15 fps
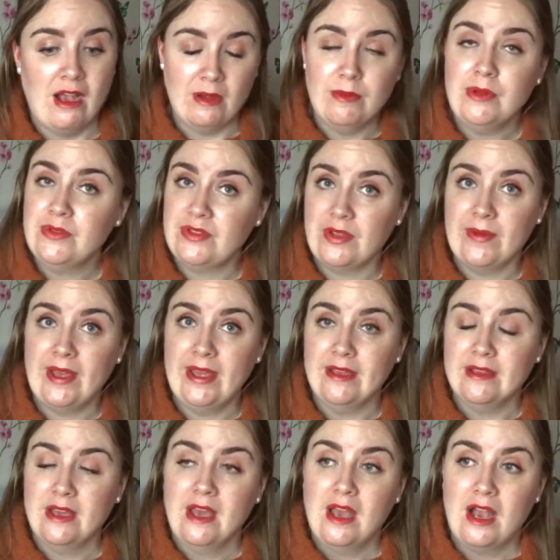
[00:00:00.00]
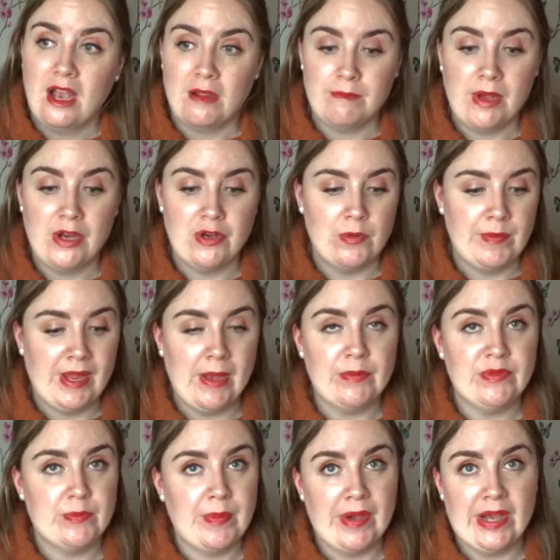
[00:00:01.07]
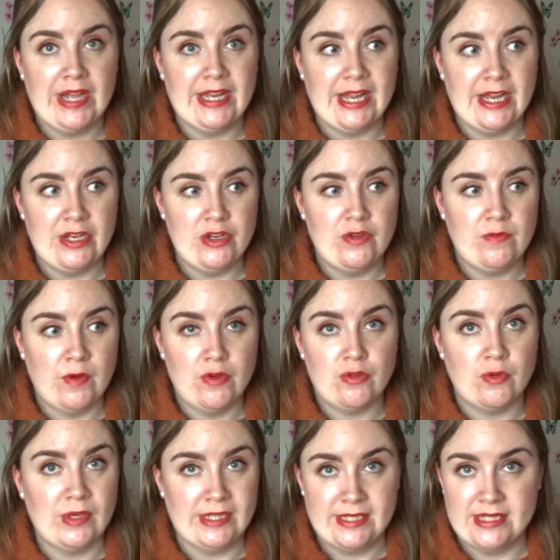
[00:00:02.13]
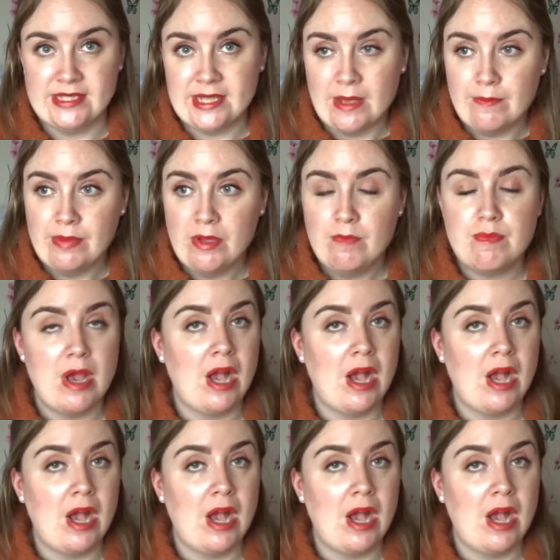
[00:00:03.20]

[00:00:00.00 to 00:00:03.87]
I will do it. I might not be able to buy a new front door in December,